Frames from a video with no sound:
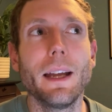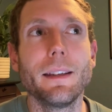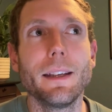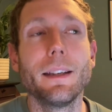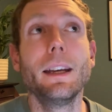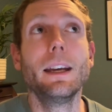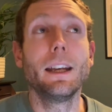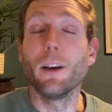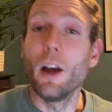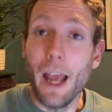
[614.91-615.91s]
And it,
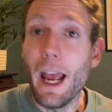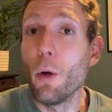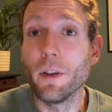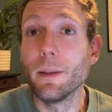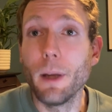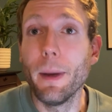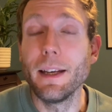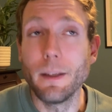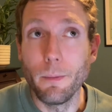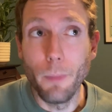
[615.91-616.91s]
you know, I held a similar
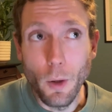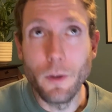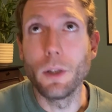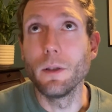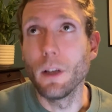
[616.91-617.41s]
pace in both shoes.